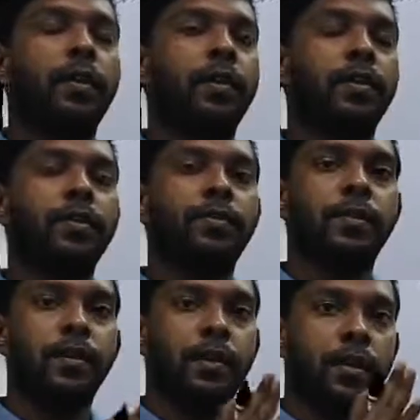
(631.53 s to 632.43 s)

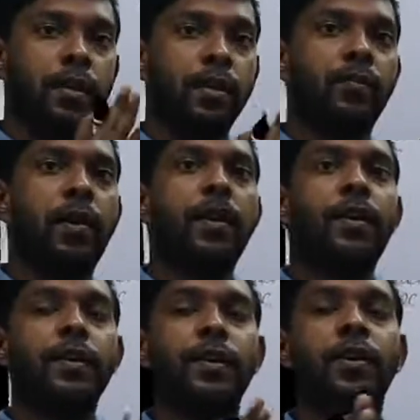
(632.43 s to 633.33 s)
divided equally
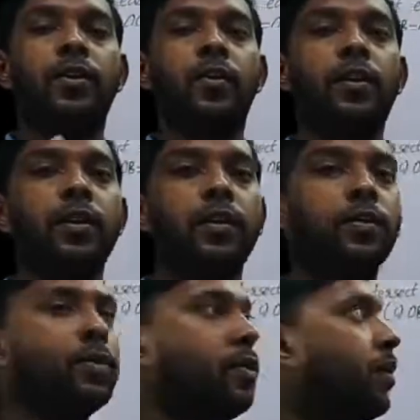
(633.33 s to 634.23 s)
into
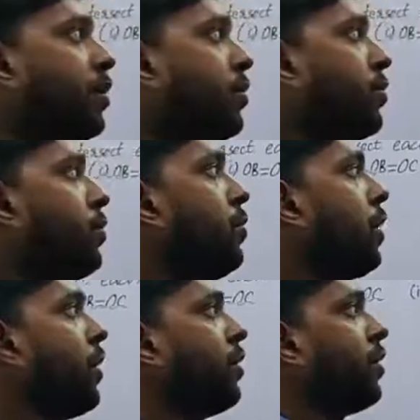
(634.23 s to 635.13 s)
two angles.
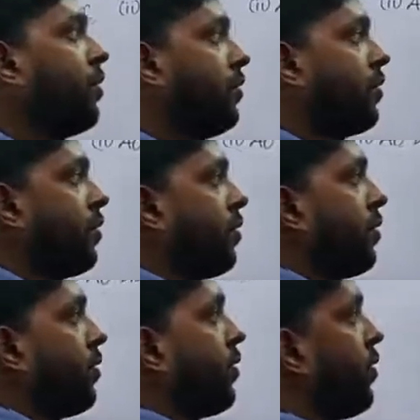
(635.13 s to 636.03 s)
That
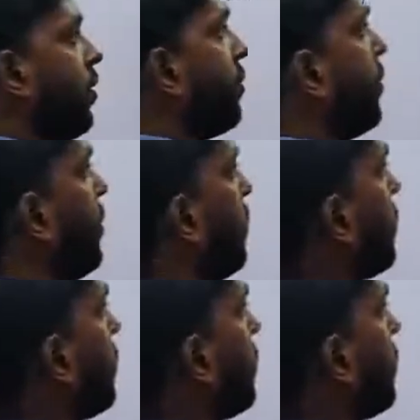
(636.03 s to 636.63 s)
means if we